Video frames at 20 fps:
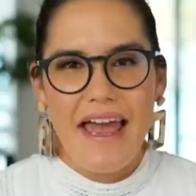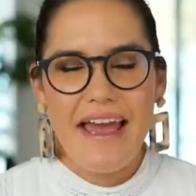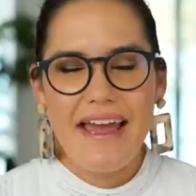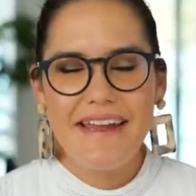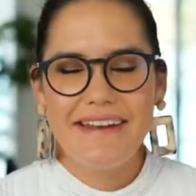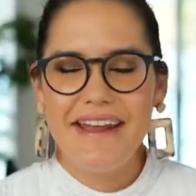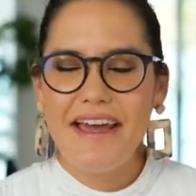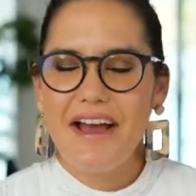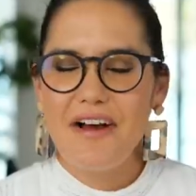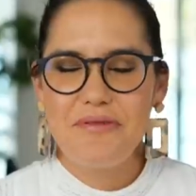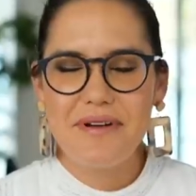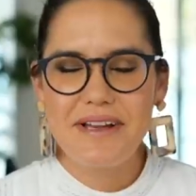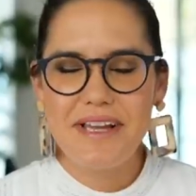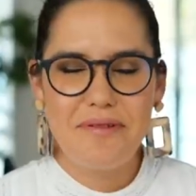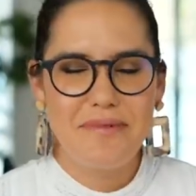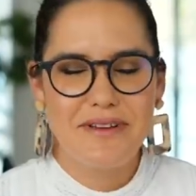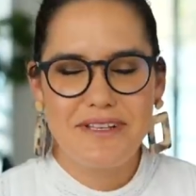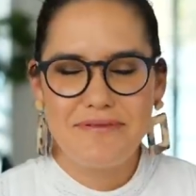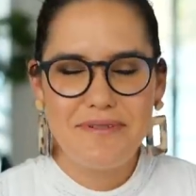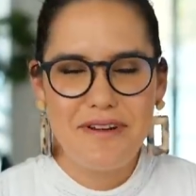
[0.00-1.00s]
And now we're
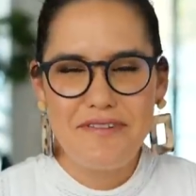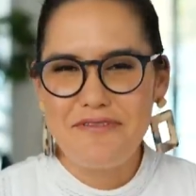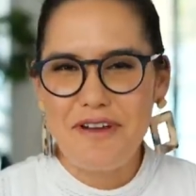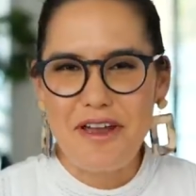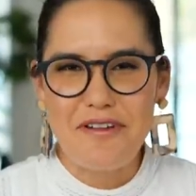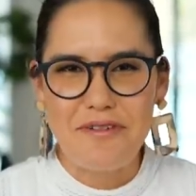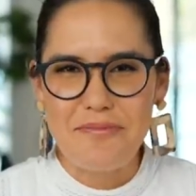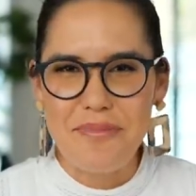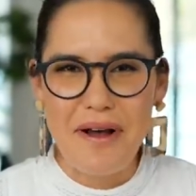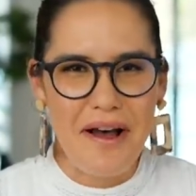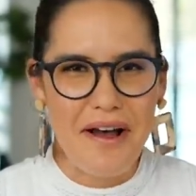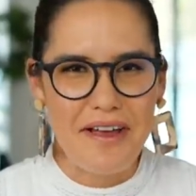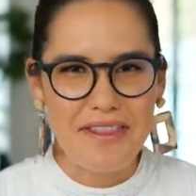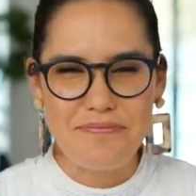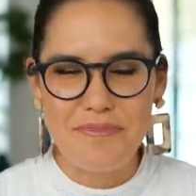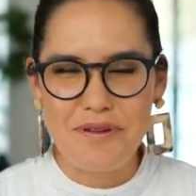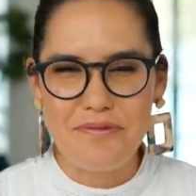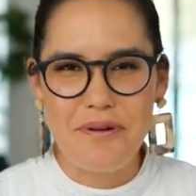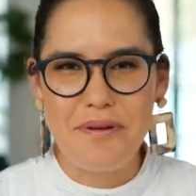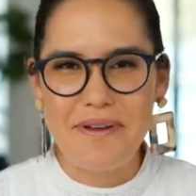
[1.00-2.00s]
coming to my favorite part, the
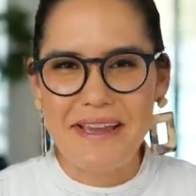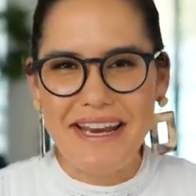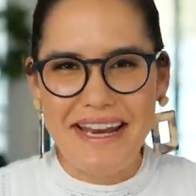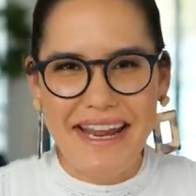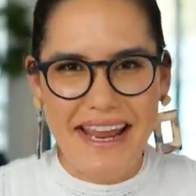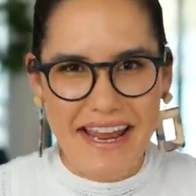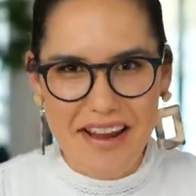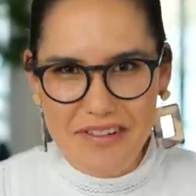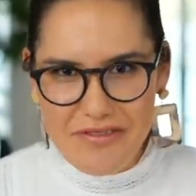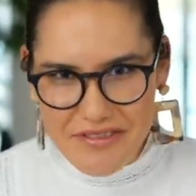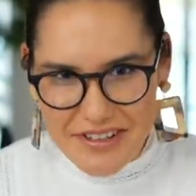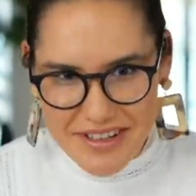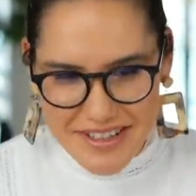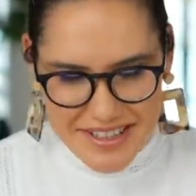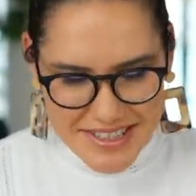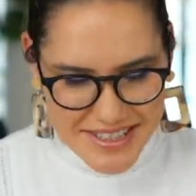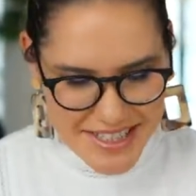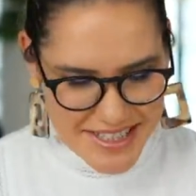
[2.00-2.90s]
bit where we get everything